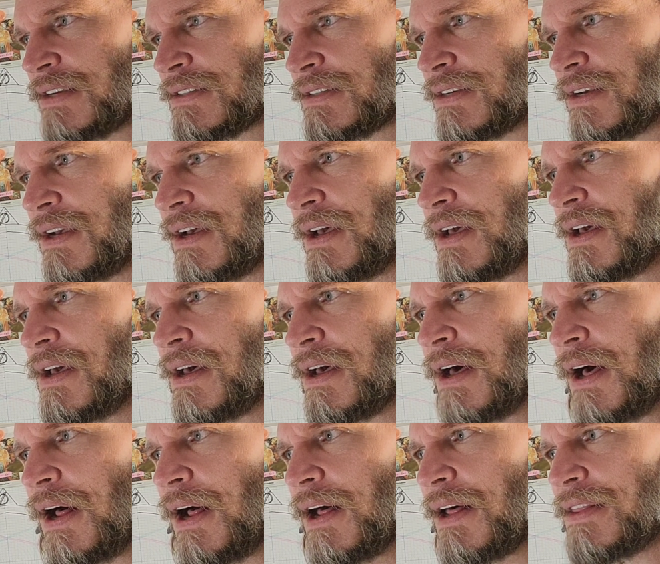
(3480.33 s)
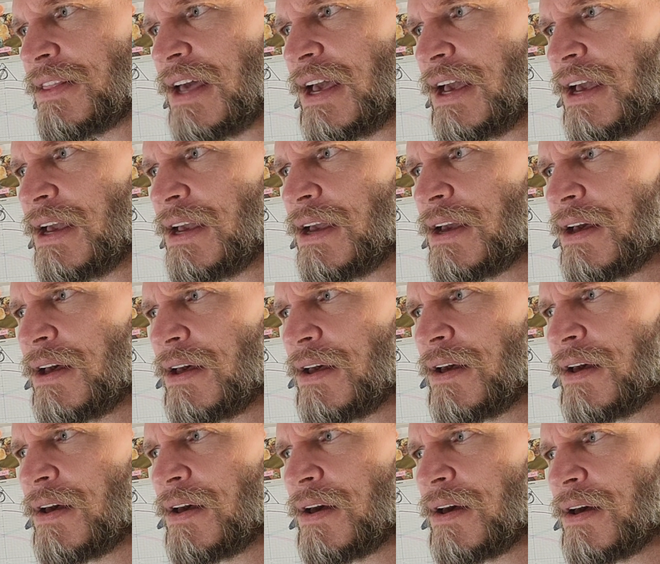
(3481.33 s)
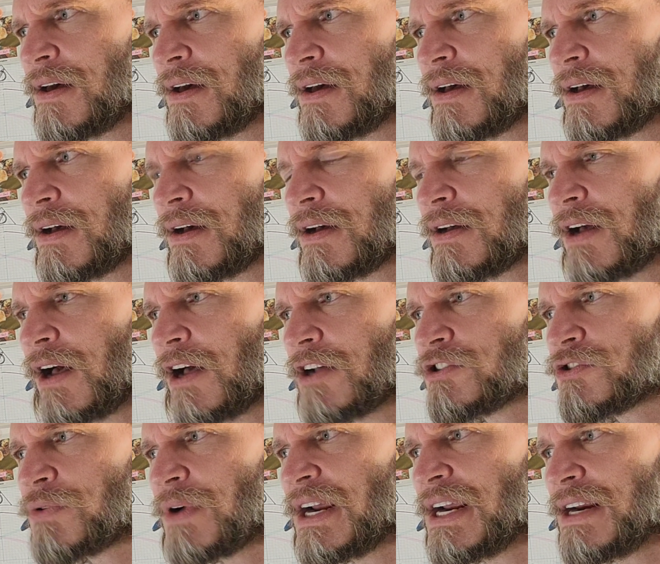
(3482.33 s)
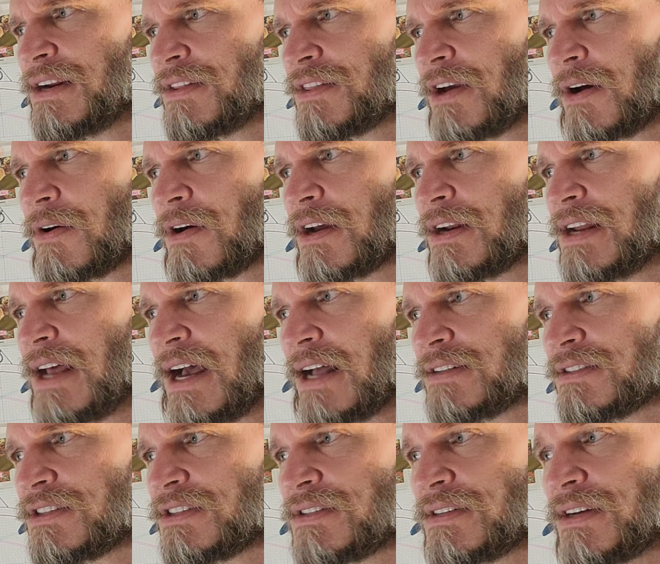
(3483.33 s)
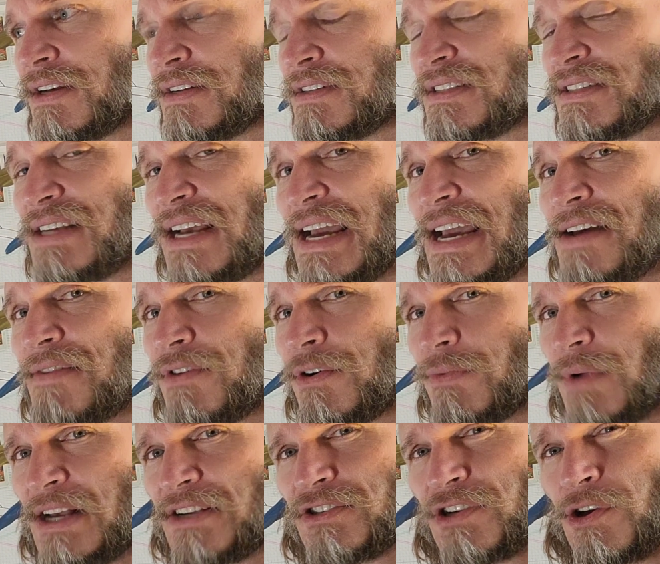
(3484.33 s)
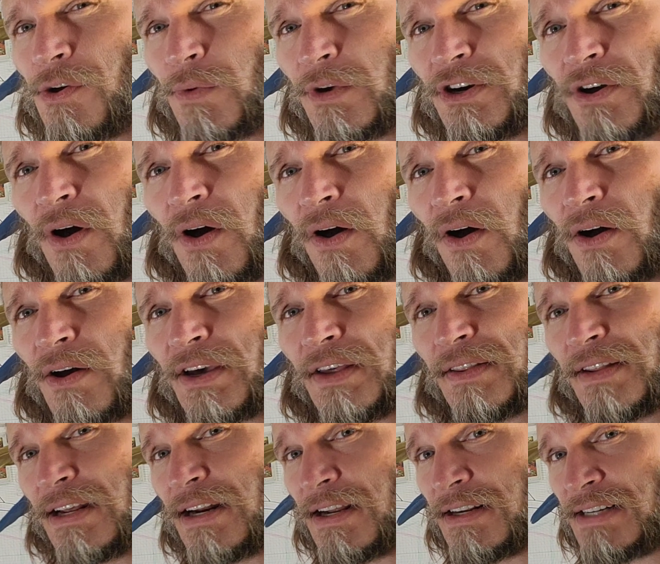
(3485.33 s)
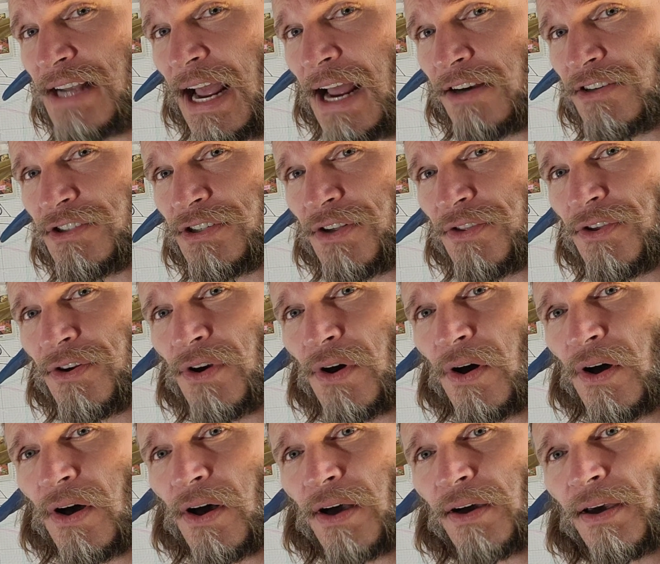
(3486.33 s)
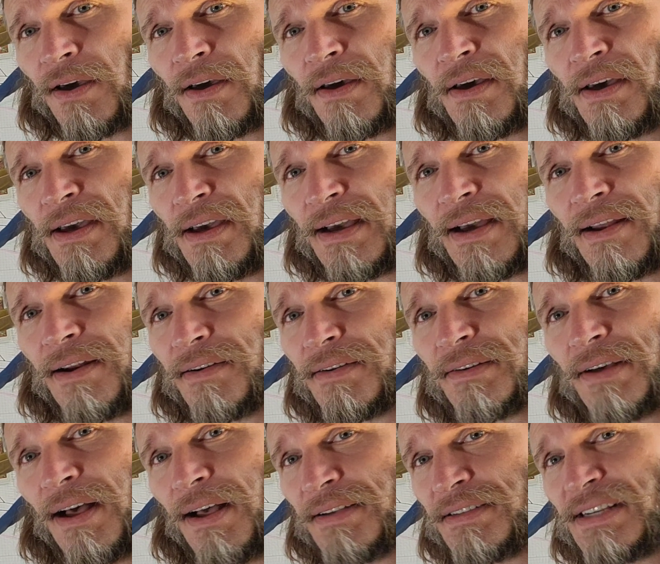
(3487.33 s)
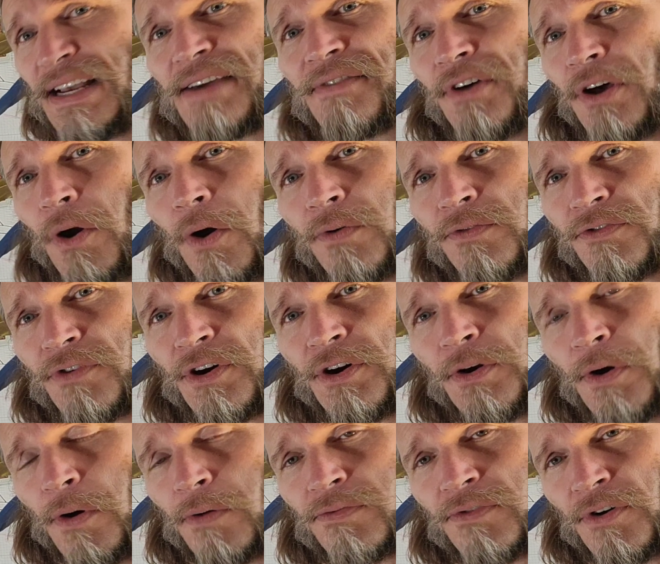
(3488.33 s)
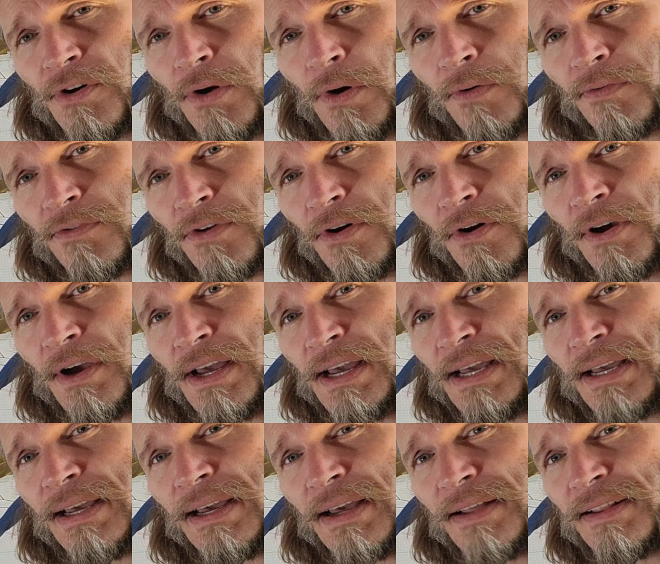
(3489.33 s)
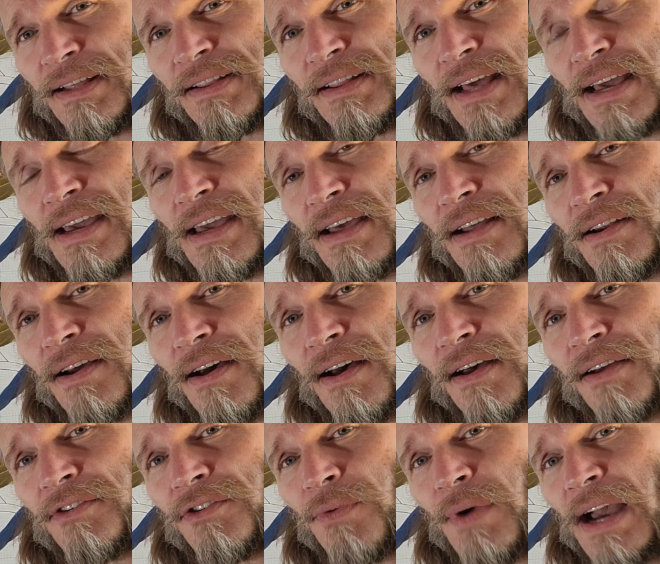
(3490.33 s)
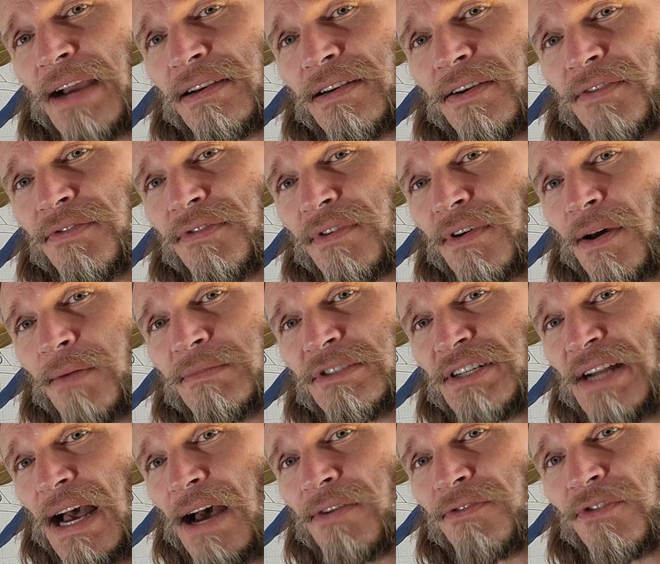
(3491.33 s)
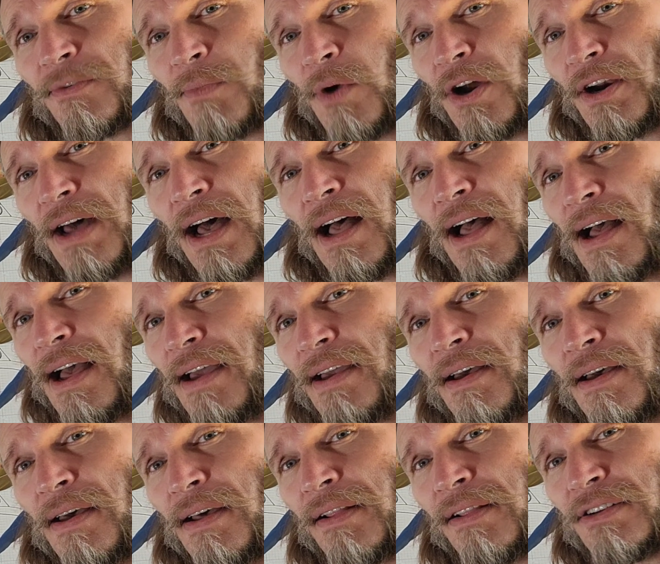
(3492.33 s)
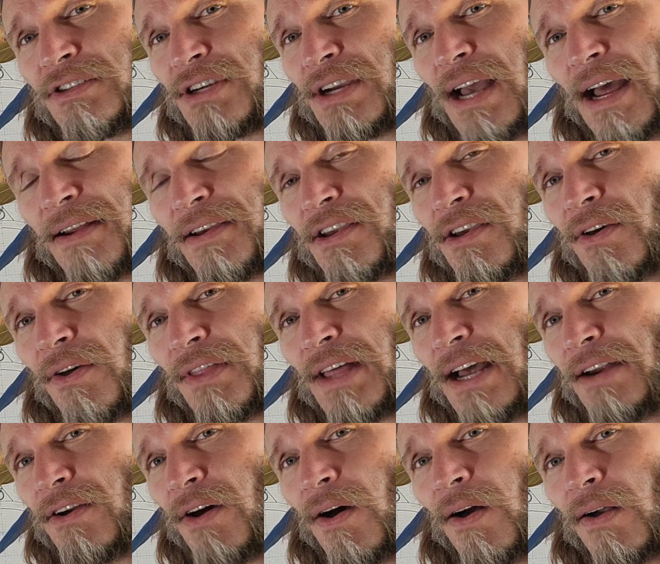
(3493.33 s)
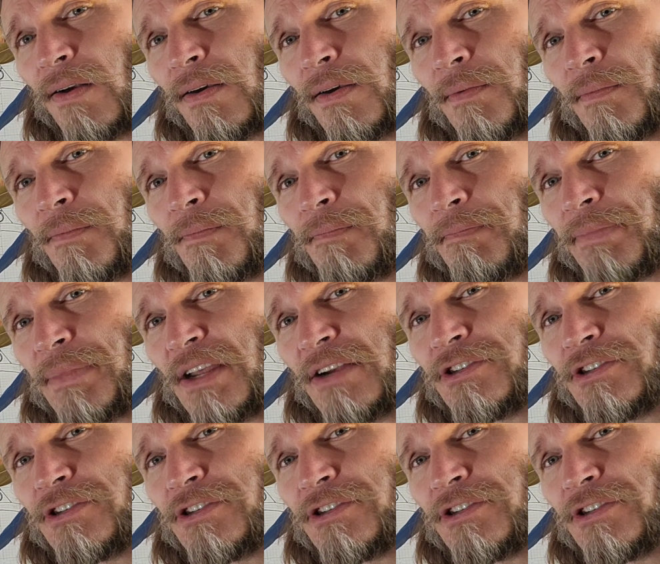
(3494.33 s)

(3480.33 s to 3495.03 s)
they trained their cadets to save and rescue a dog, and then attach to the dog and save it over and over and over. And then they get a directive comes down from on high, but you got to kill that dog that you attach to.